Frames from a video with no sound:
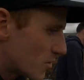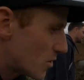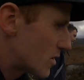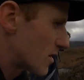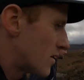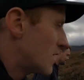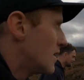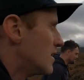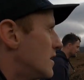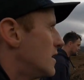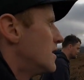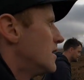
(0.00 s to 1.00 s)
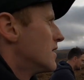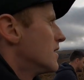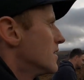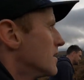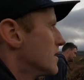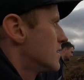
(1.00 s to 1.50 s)
more.
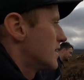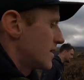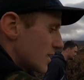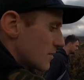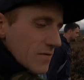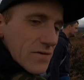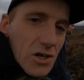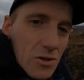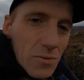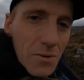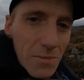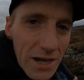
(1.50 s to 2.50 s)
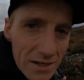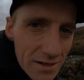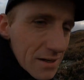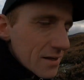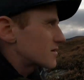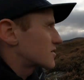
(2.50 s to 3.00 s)
And yeah, we've just about made it to